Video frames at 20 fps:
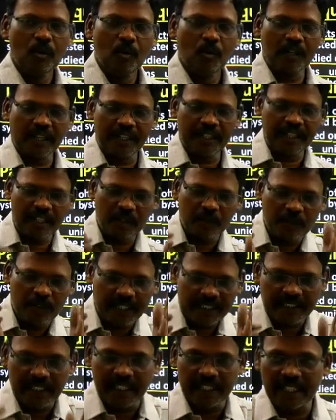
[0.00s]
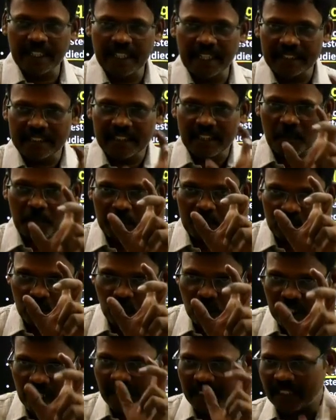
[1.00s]
Okay, here we are taking example
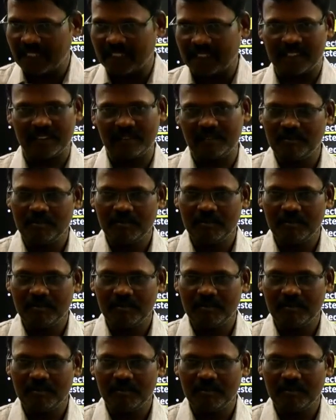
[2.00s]
two countries.